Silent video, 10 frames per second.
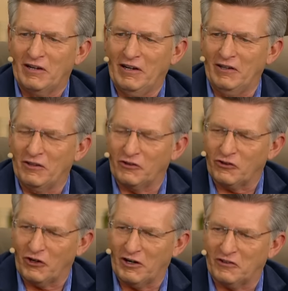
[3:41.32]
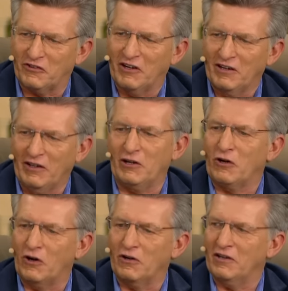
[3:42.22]
in the charts, they
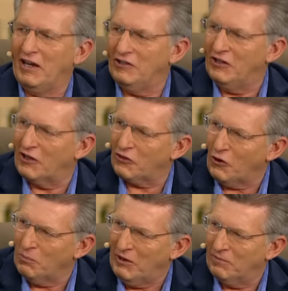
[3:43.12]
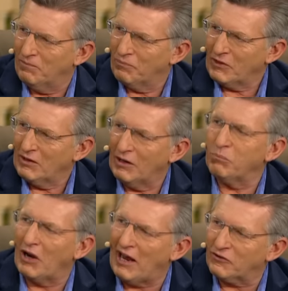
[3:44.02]
call it a death omen, a
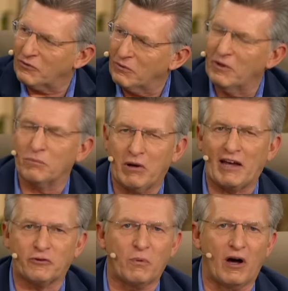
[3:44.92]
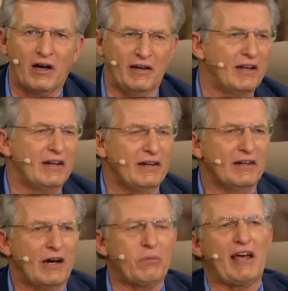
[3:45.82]
black well black swan.
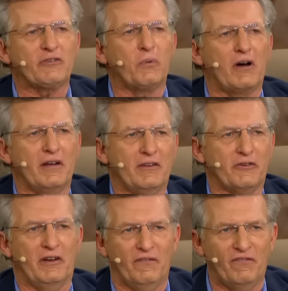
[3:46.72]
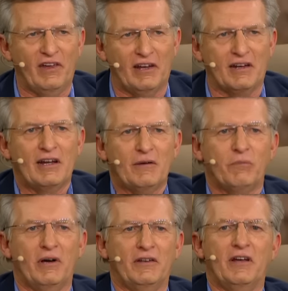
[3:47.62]
A black swan is an event,
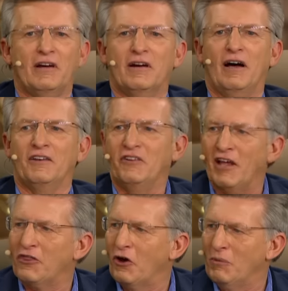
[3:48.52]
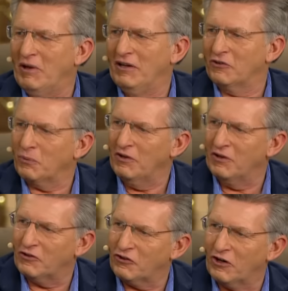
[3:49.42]
but a death omen is when
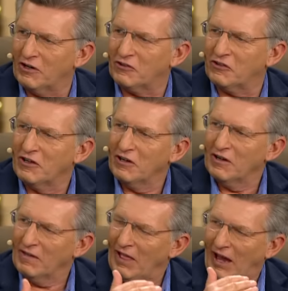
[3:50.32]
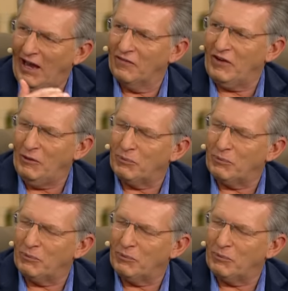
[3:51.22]
the charts have a